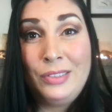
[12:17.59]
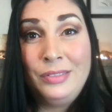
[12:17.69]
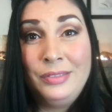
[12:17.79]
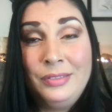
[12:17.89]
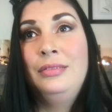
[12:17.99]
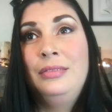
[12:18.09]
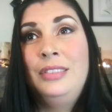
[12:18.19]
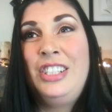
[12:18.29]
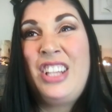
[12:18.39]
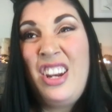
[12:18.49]
And
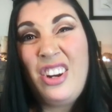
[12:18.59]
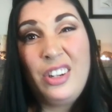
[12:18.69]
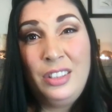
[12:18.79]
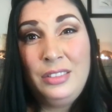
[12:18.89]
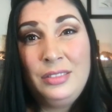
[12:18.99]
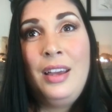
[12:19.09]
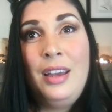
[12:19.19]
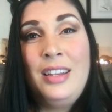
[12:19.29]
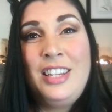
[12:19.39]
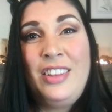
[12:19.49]
it's going to hurt
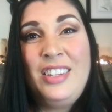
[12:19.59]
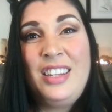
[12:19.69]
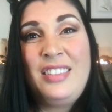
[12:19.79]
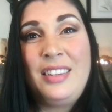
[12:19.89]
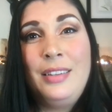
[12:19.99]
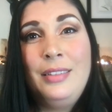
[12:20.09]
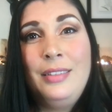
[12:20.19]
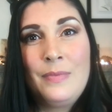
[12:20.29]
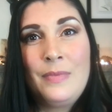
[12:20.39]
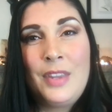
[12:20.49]
until it doesn't.